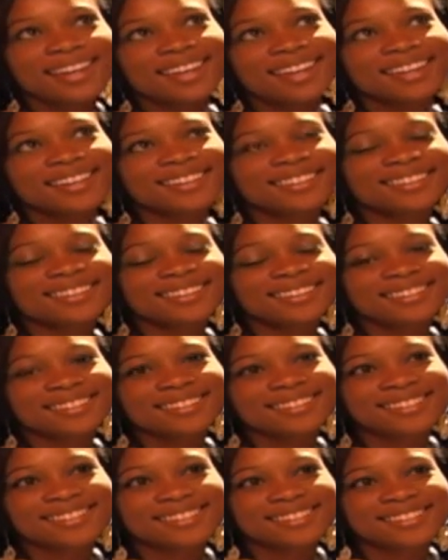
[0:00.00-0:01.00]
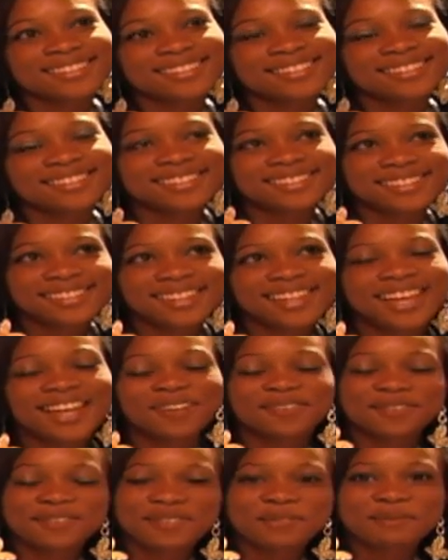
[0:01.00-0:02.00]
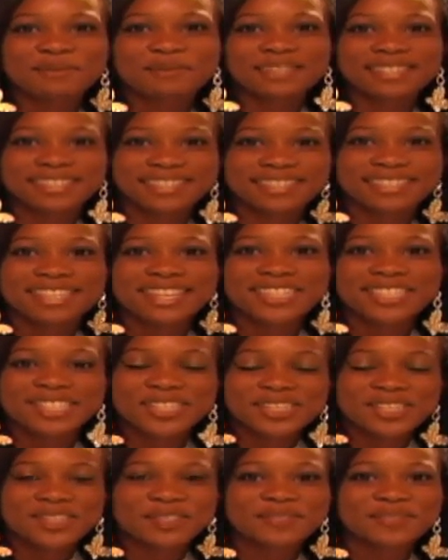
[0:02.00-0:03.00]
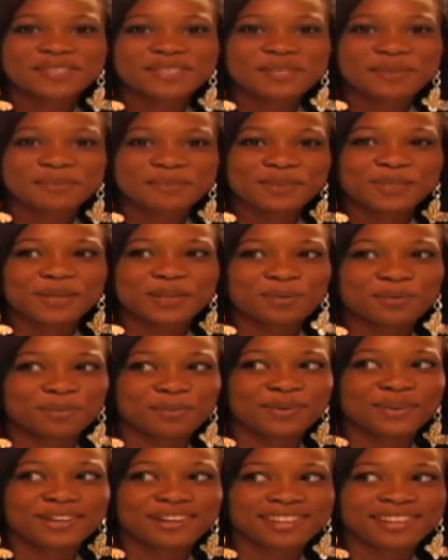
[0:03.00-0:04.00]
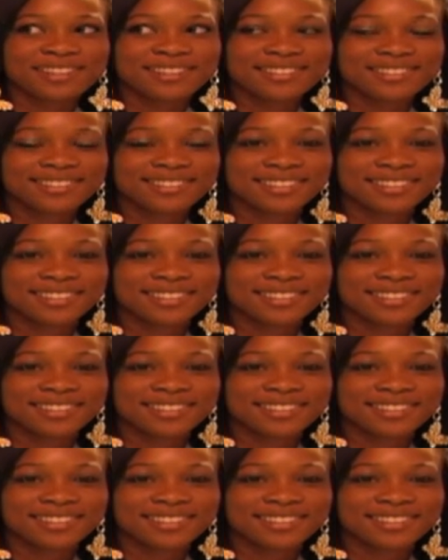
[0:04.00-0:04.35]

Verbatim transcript: It'll have to be 10th of September.